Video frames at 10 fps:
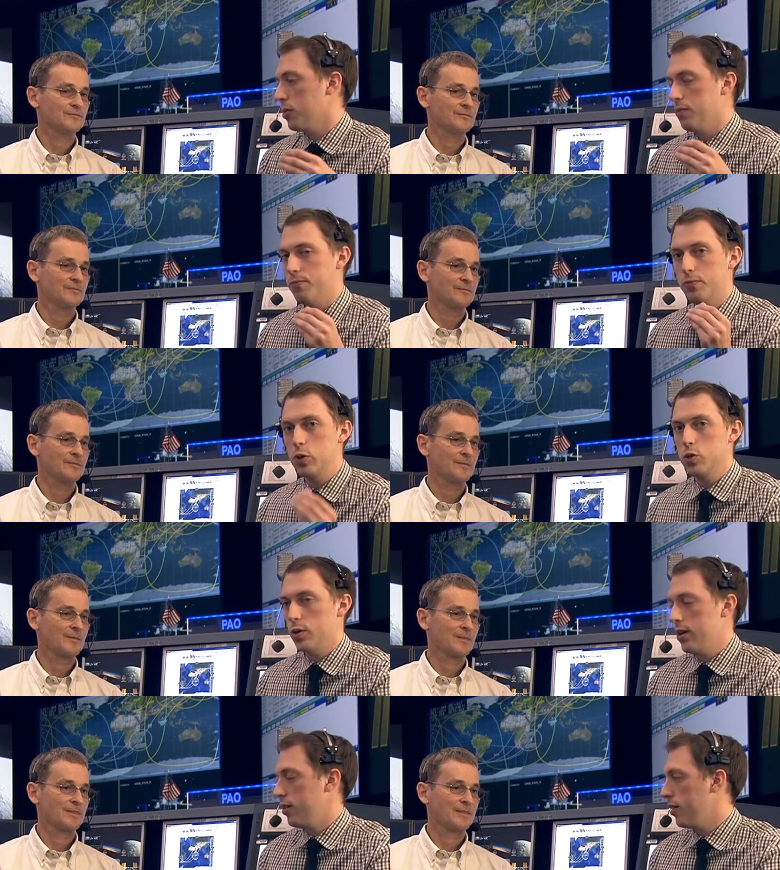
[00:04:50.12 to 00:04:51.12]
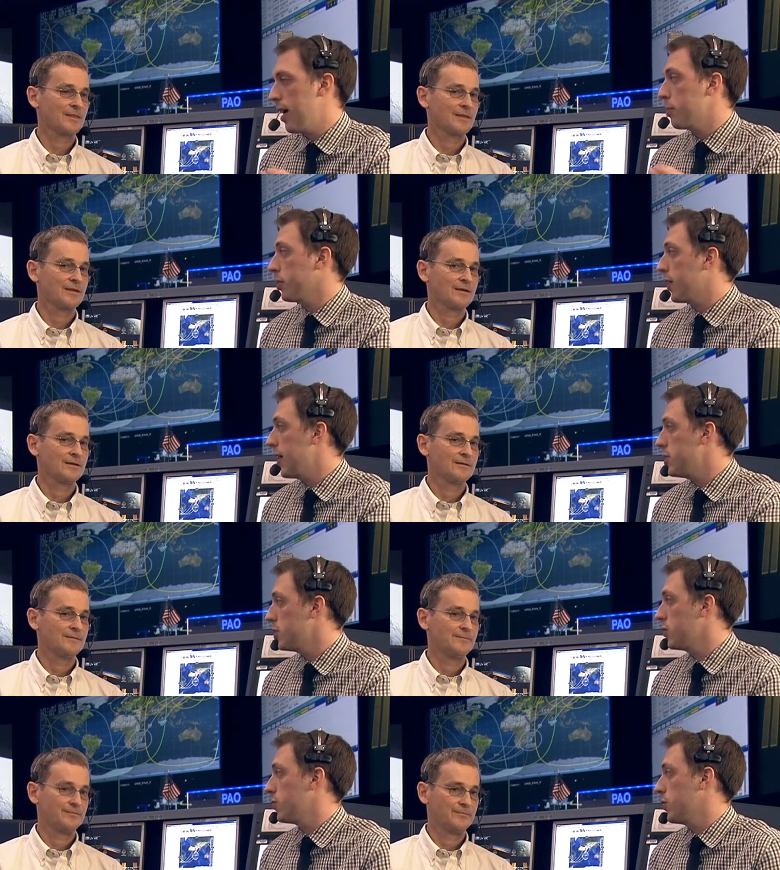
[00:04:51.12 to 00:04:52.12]
Speaker 1: the future
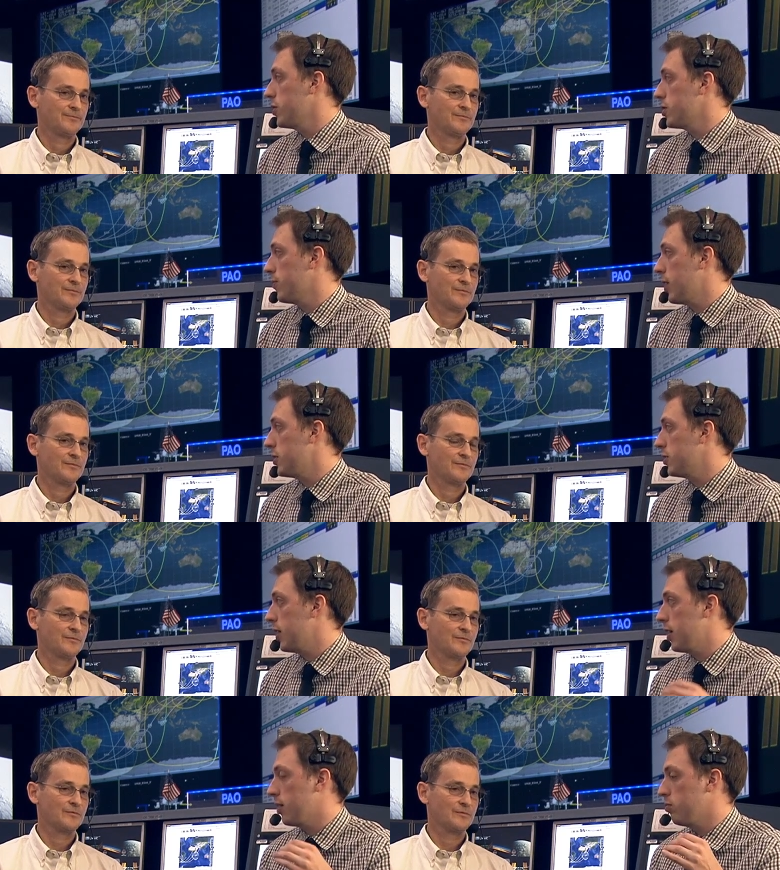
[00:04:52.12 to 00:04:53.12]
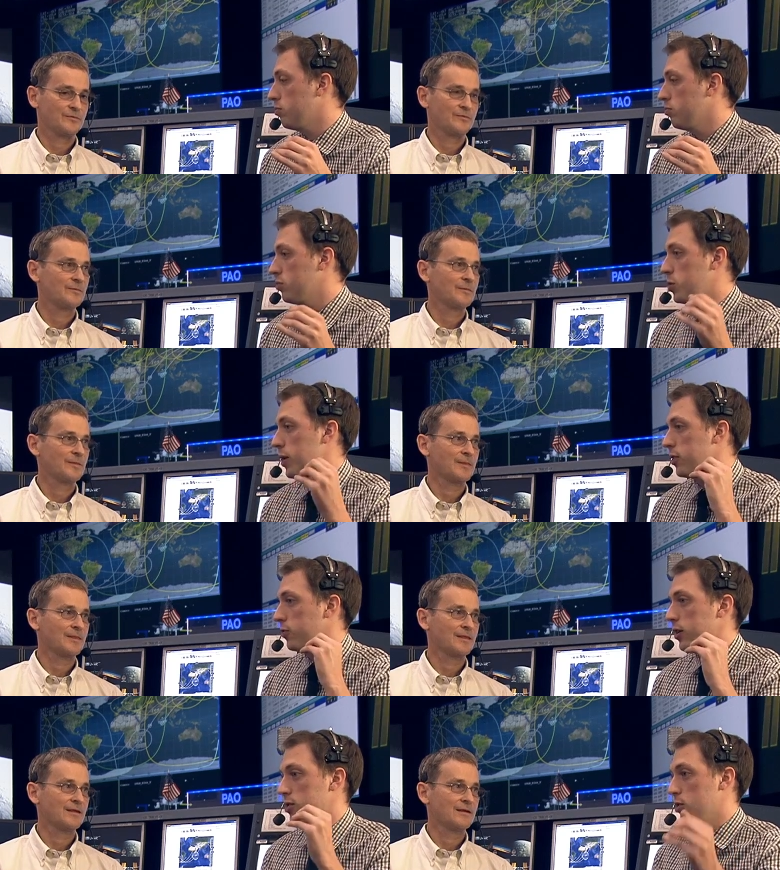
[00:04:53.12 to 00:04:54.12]
applications for this device, say on space
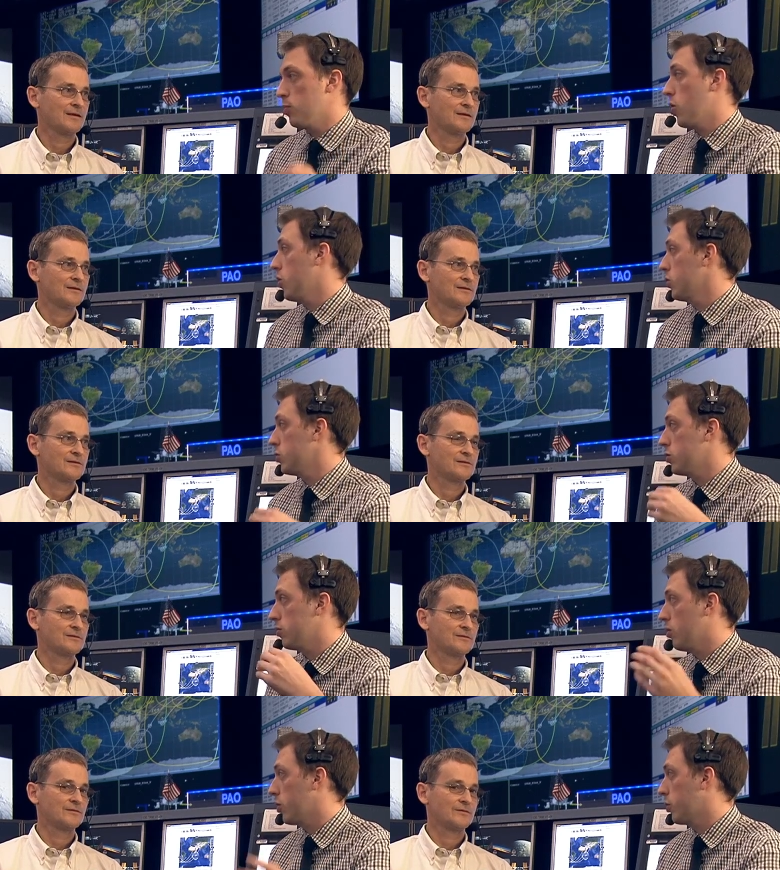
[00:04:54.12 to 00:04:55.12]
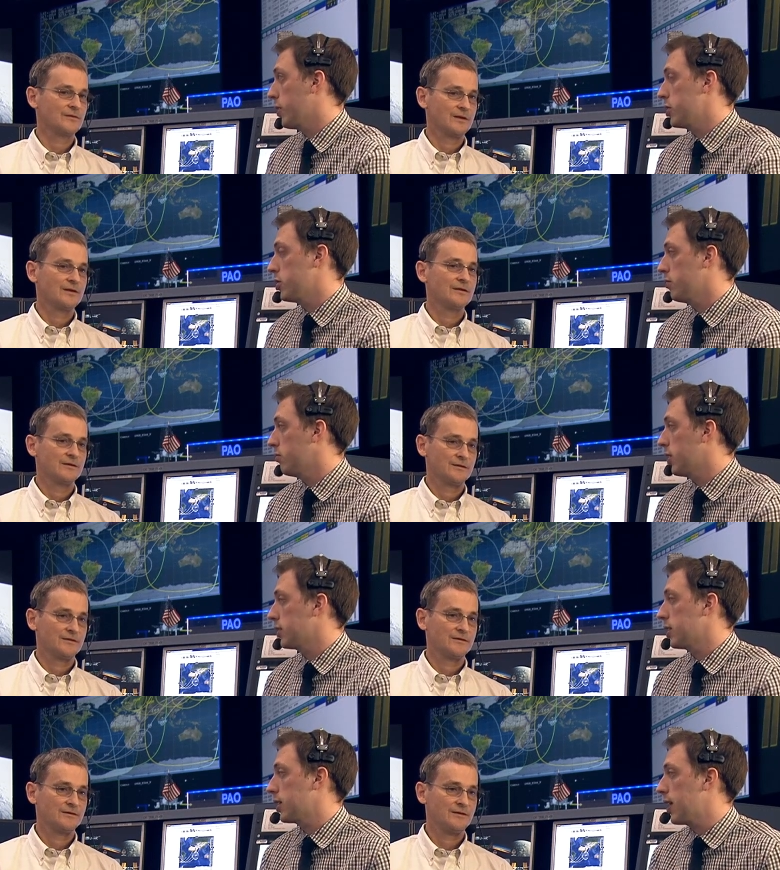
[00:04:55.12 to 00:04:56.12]
flights to Mars, long duration,
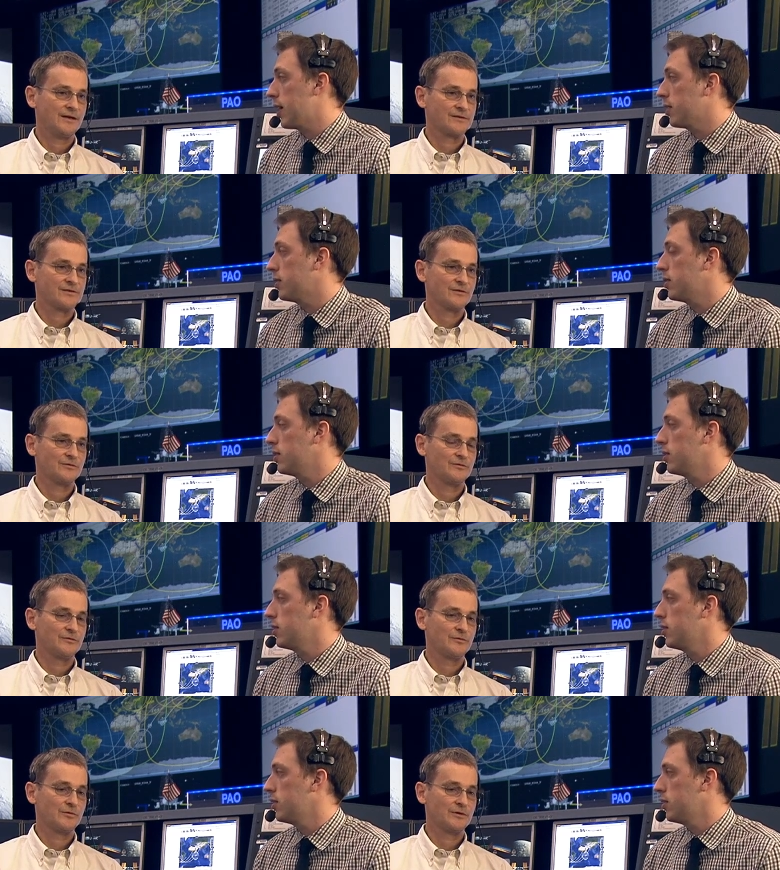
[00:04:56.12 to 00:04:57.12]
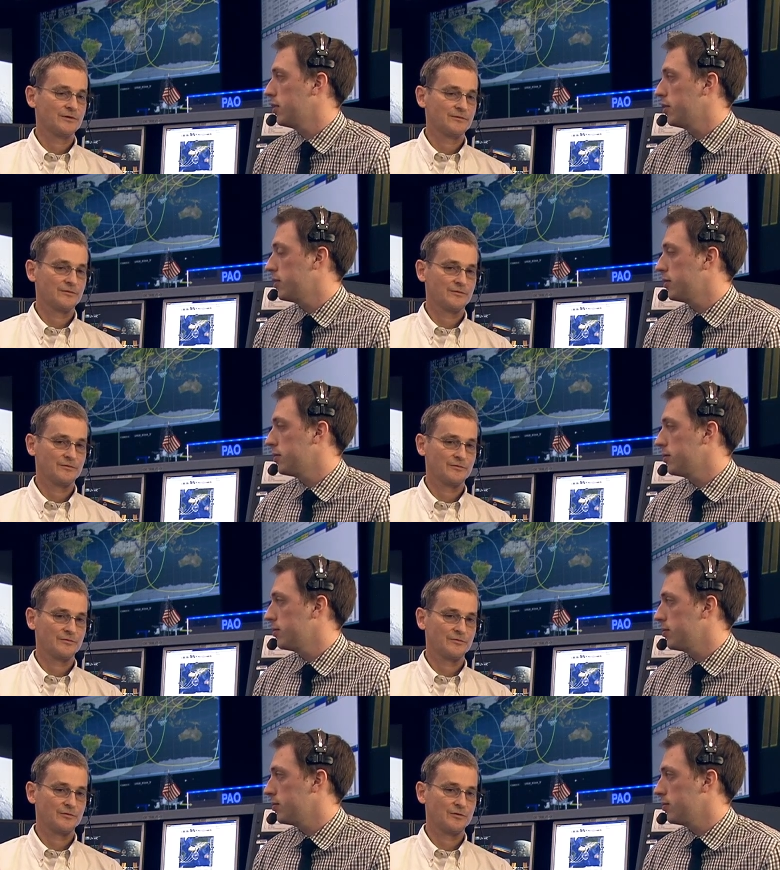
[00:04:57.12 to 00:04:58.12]
things like
Speaker 2: that? Yeah, so for
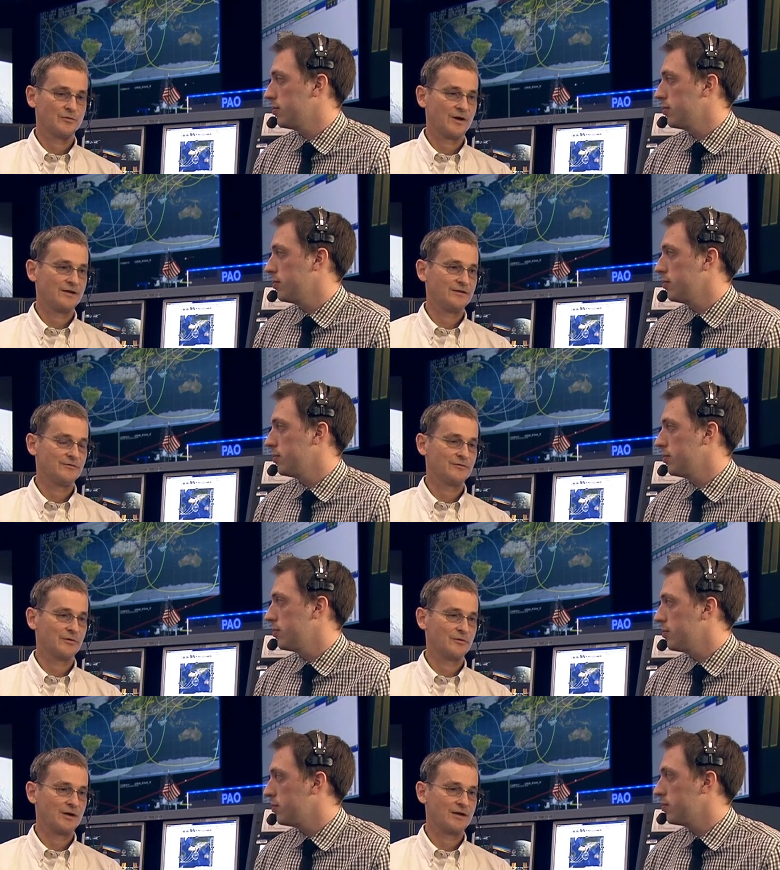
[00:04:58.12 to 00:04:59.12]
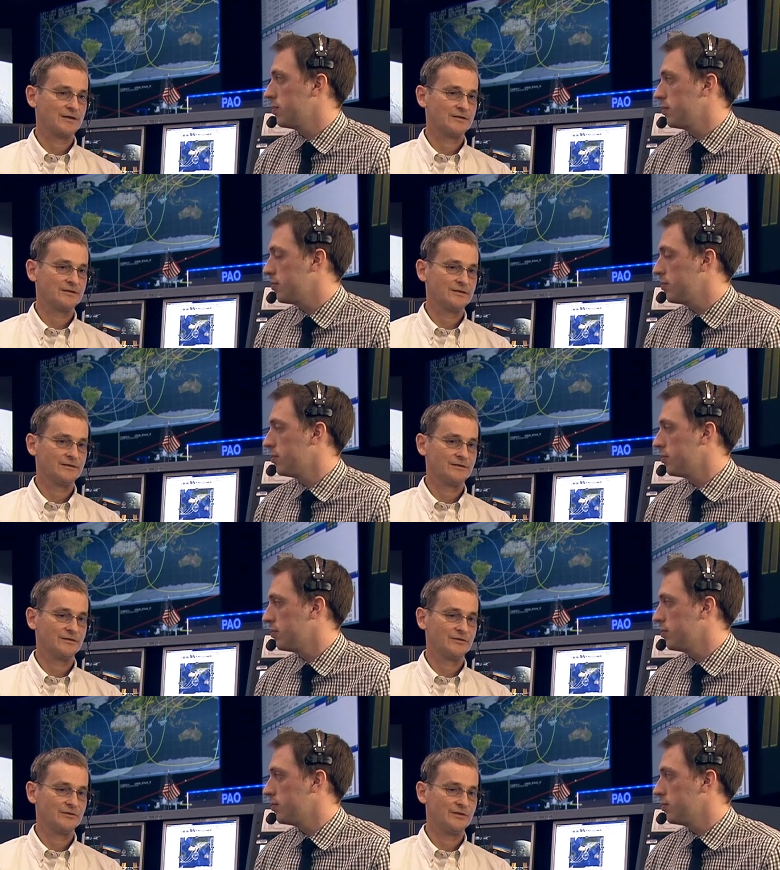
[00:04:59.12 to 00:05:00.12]
Orion,
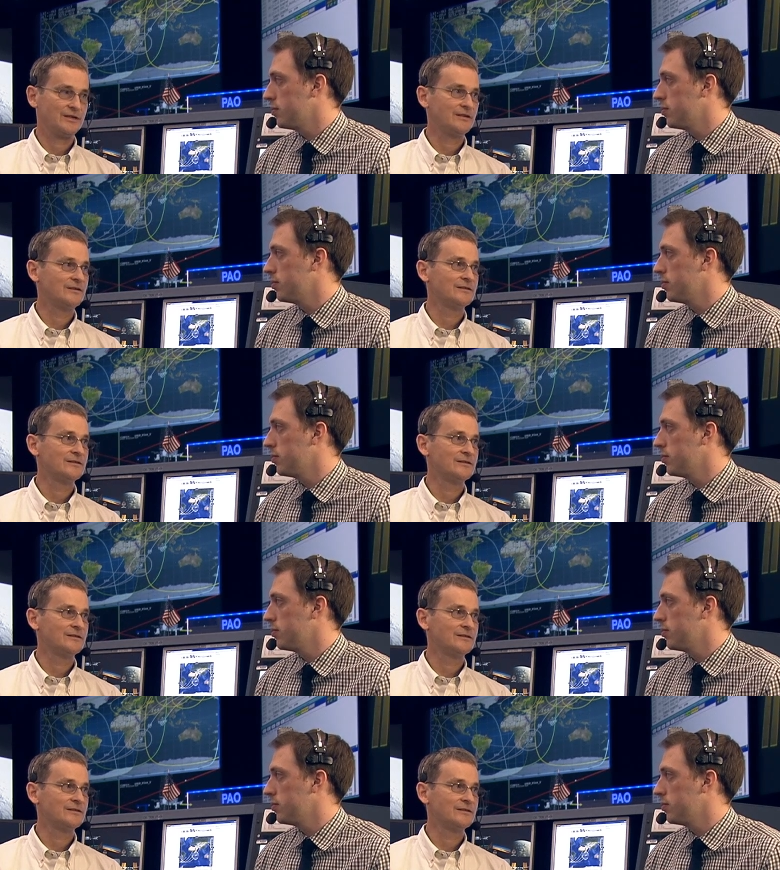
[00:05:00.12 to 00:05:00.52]
you need